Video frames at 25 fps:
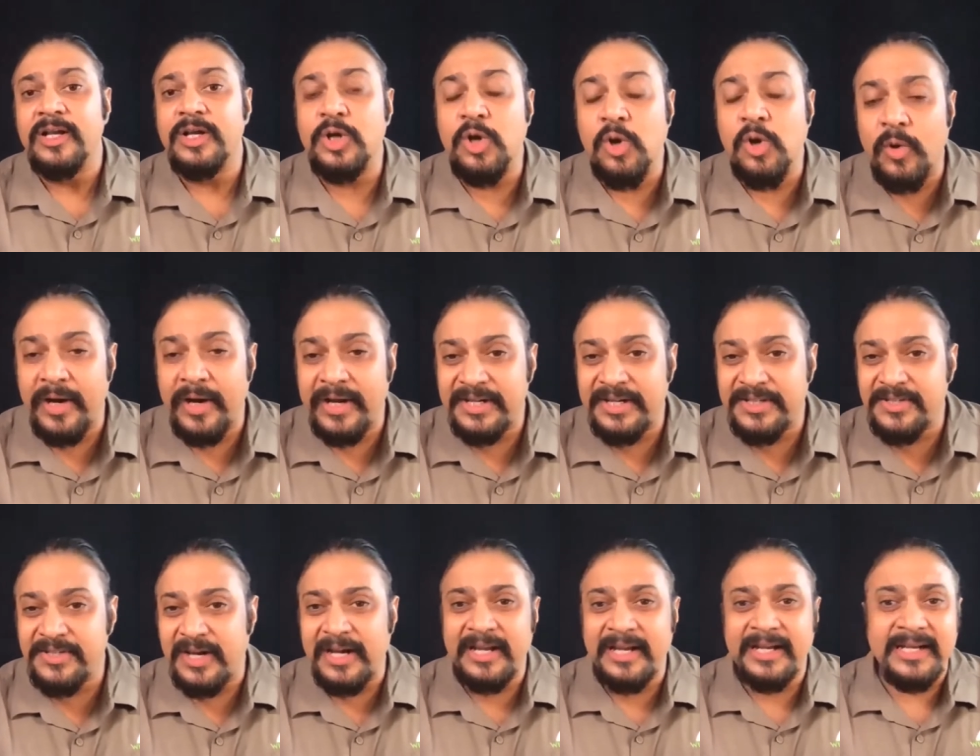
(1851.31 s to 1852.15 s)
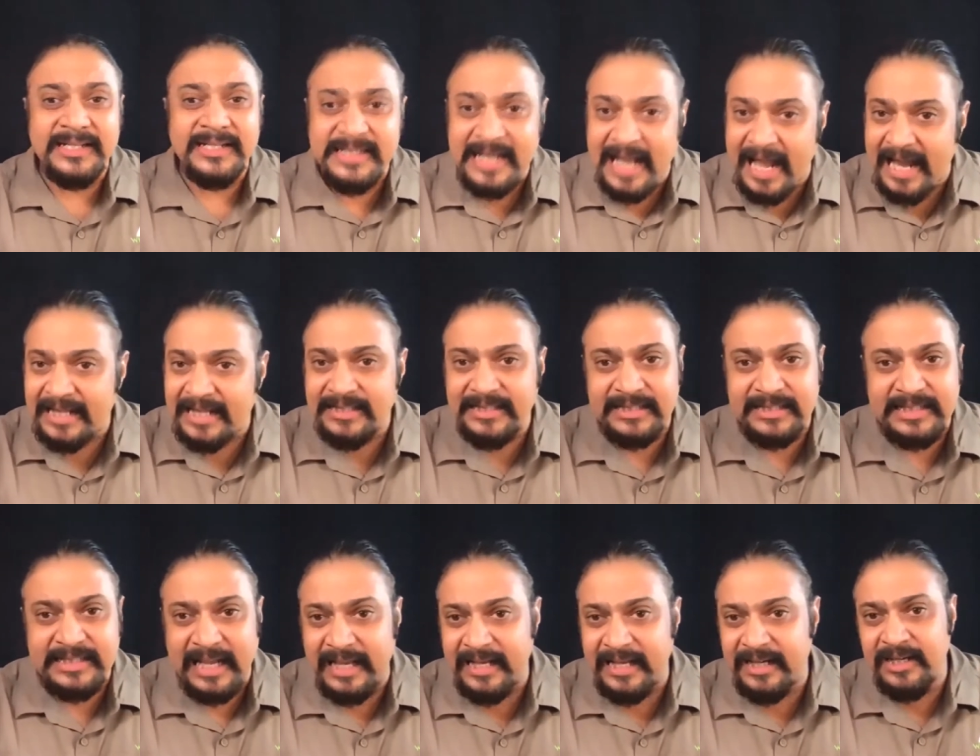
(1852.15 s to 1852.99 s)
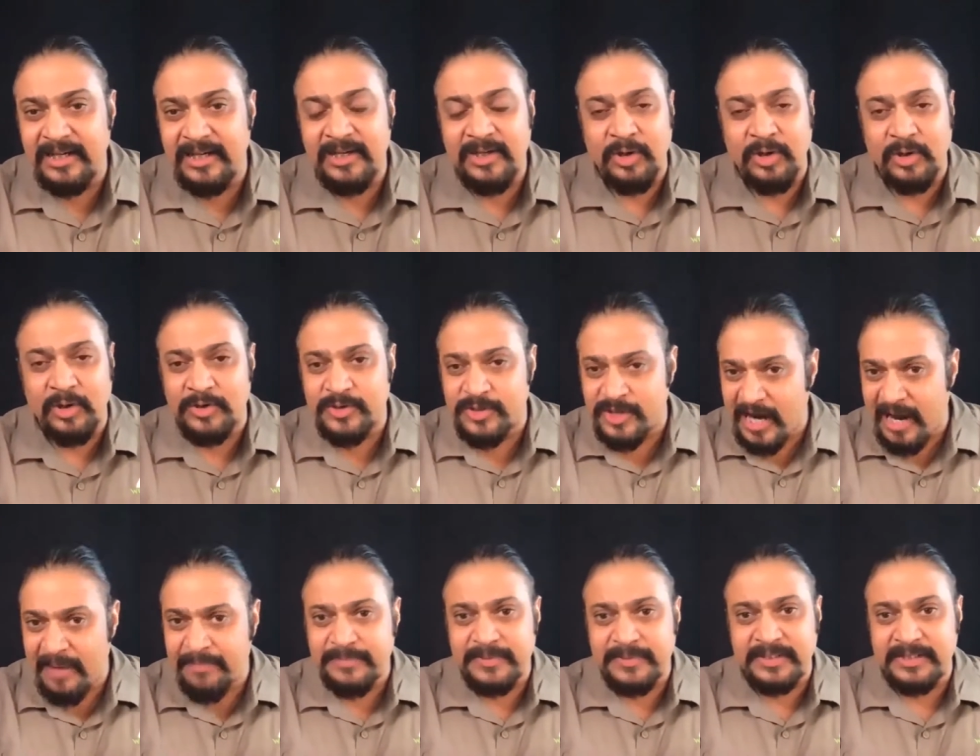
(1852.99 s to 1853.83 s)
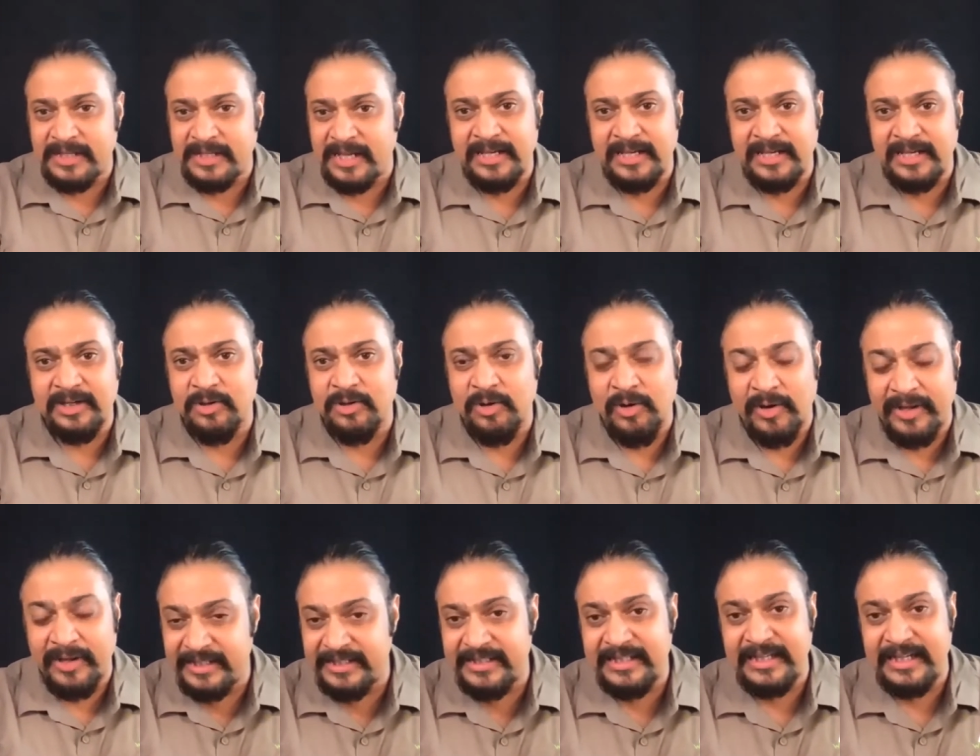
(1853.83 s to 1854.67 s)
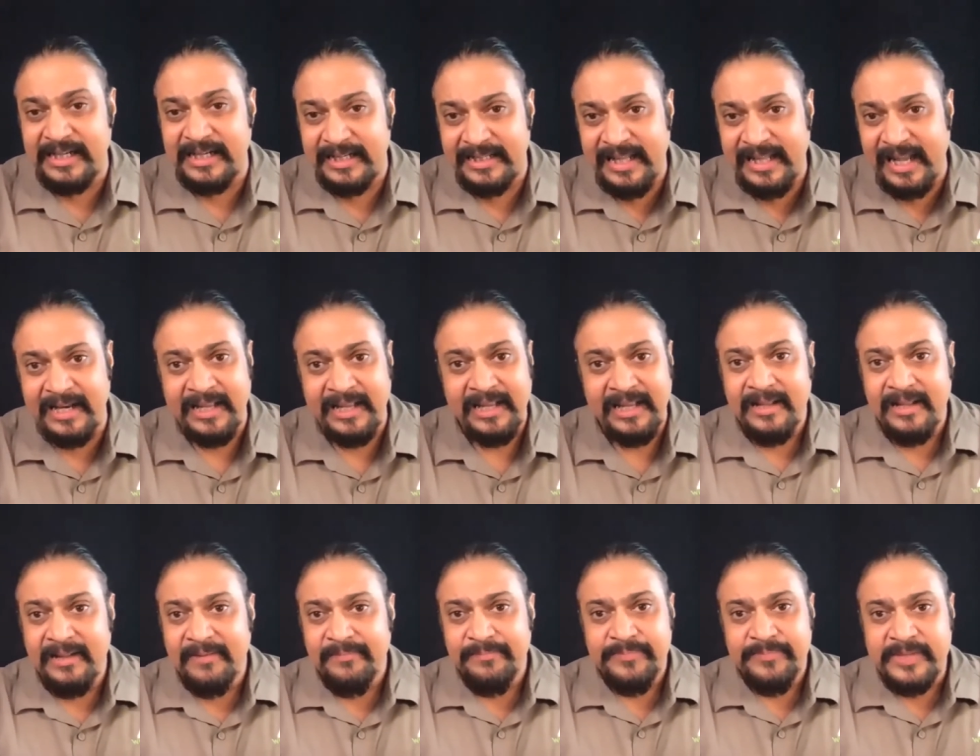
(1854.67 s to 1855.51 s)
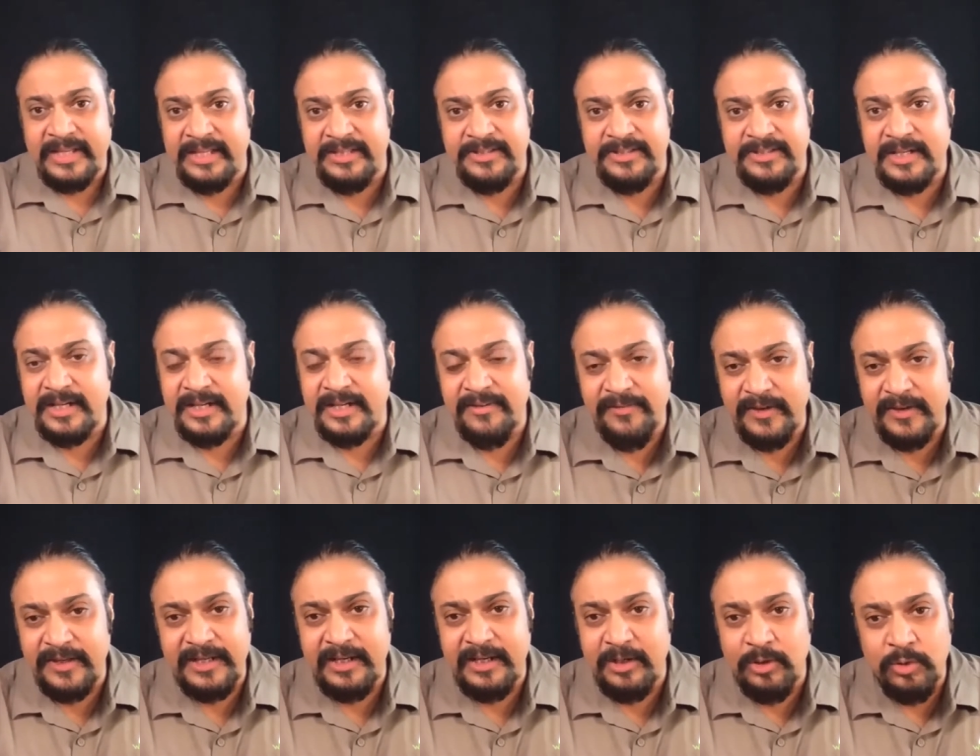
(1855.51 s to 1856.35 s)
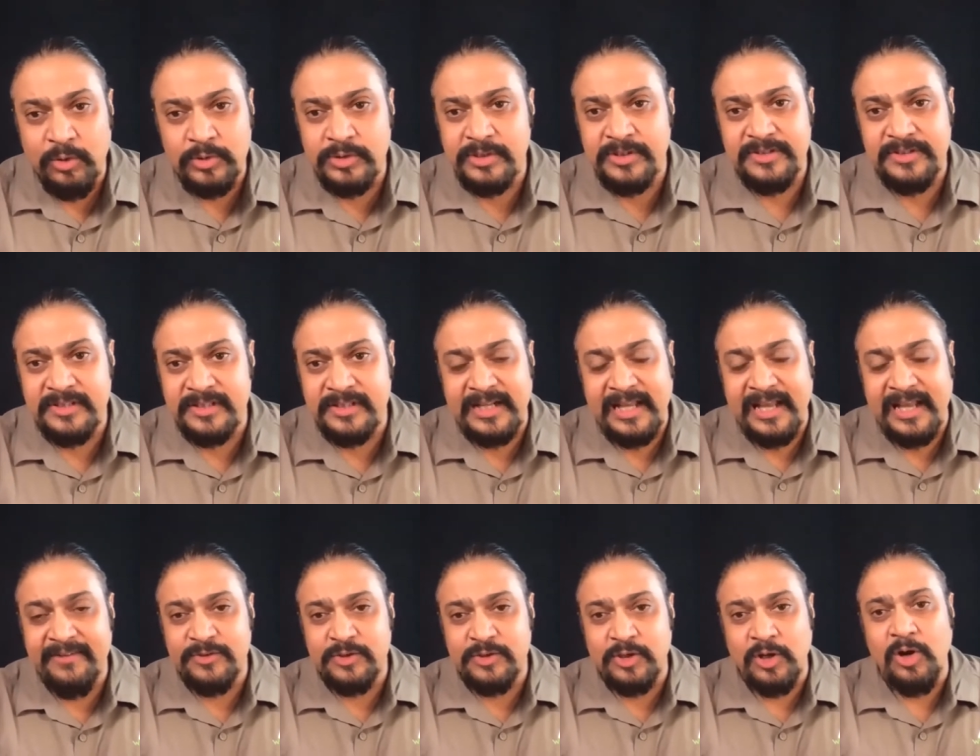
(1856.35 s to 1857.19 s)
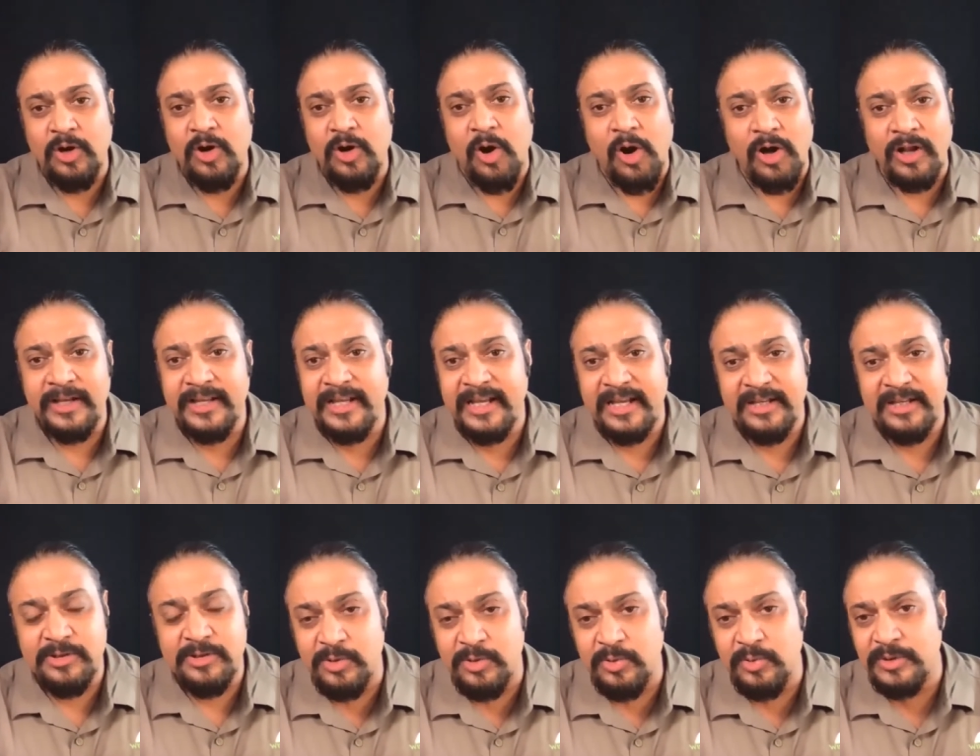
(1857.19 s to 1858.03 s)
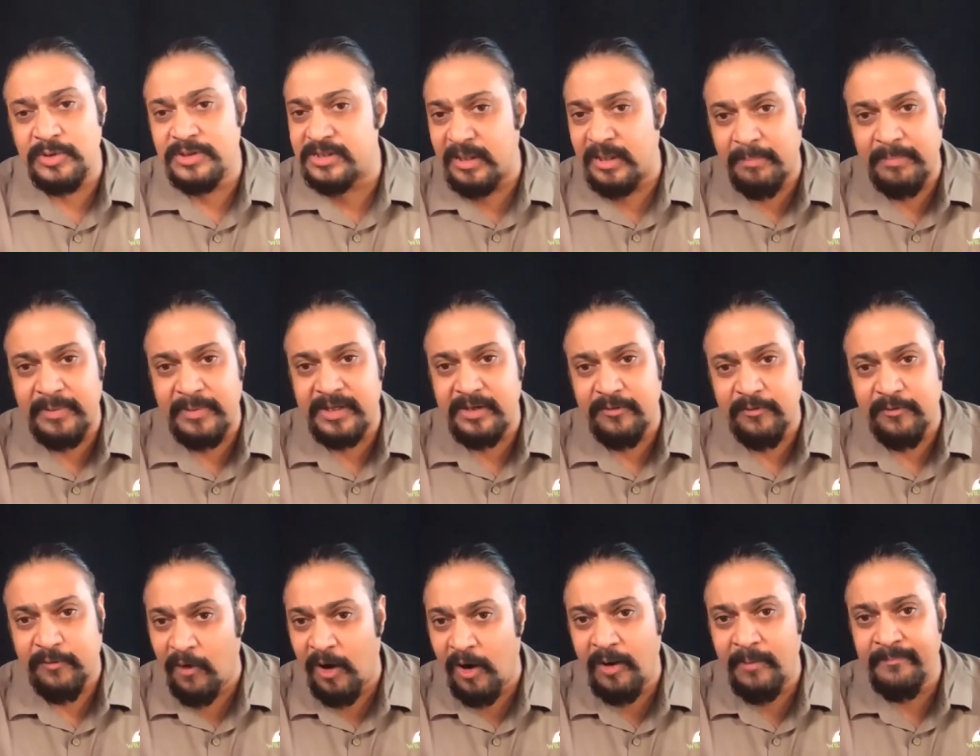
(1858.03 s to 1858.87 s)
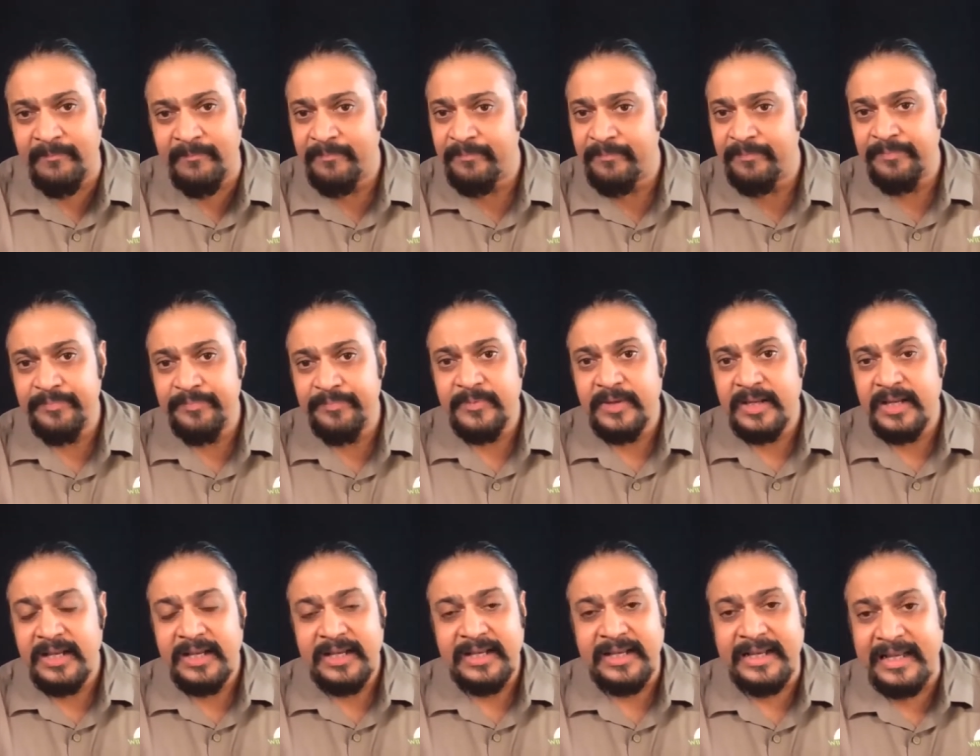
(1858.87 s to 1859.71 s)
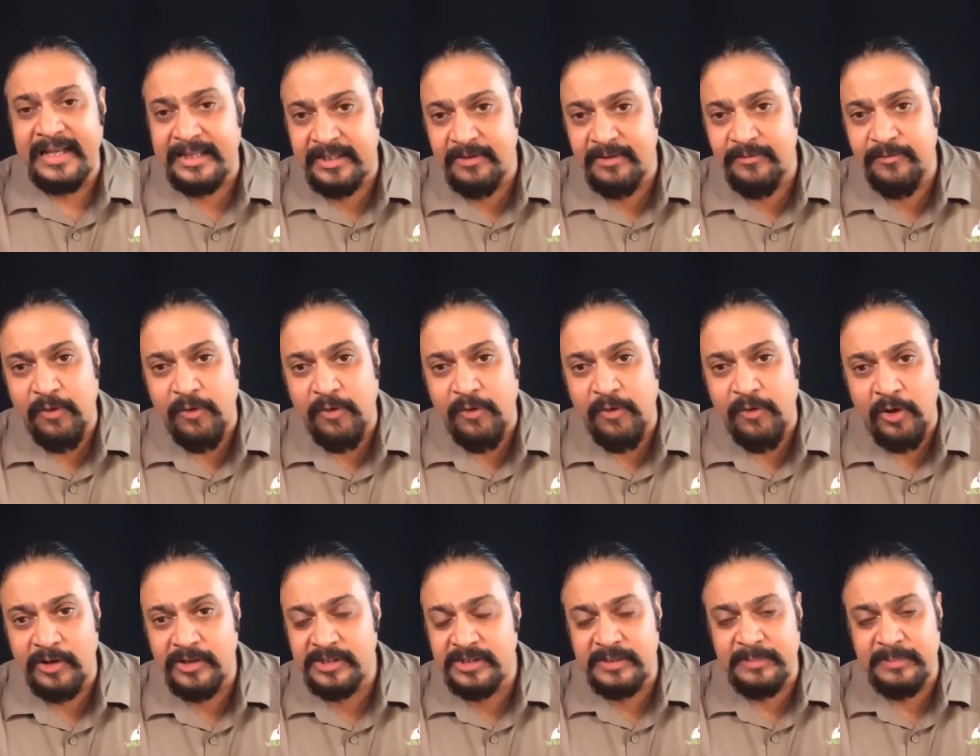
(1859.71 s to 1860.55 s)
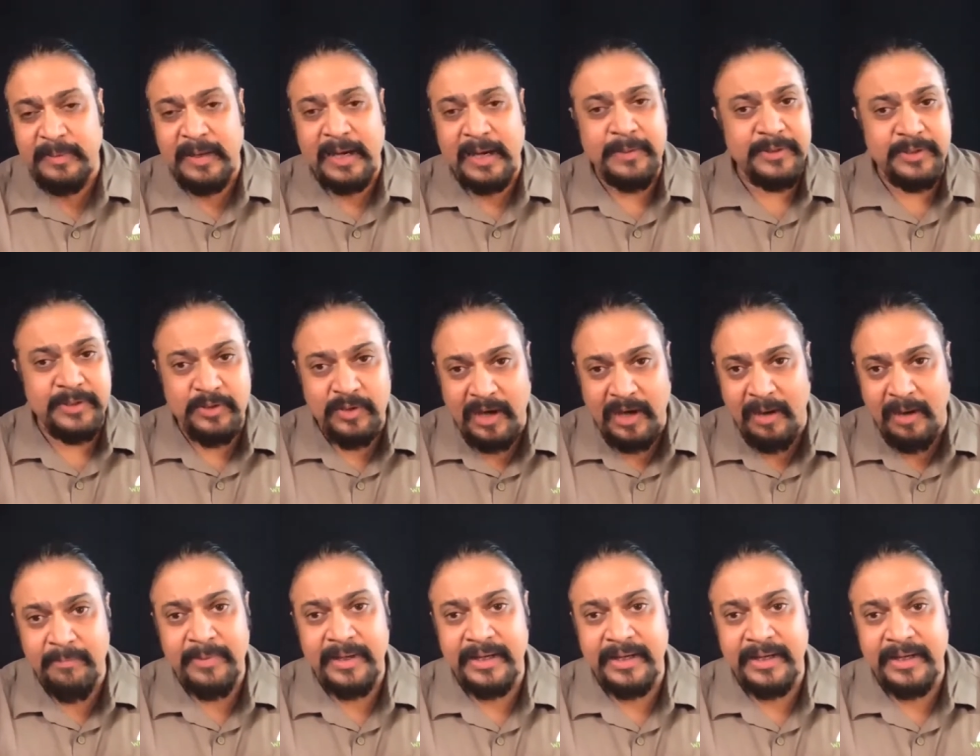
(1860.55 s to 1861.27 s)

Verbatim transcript: go and try and attack the tiger or trap the tiger or anything like that Instead, if he loses his livestock, all he has to do is submit a form, get the forest department to come